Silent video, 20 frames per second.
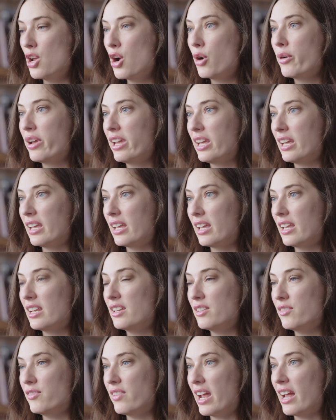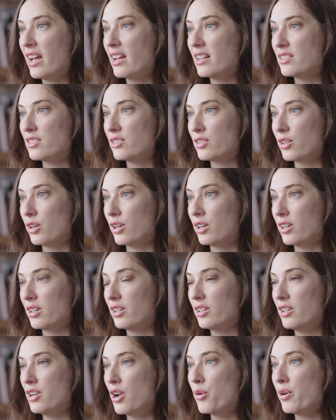Knowing in advance
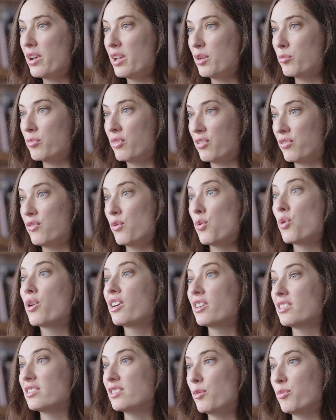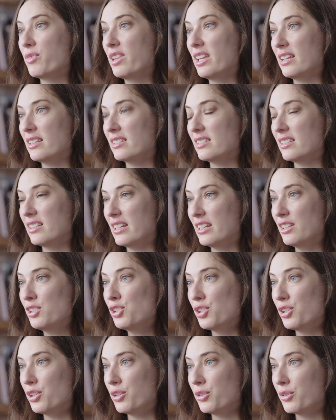or knowing before something is an
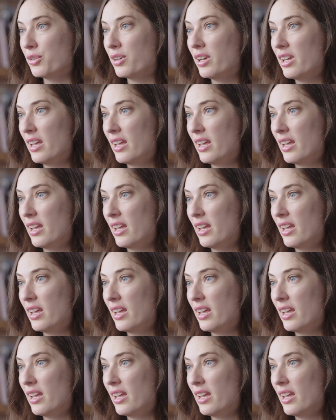issue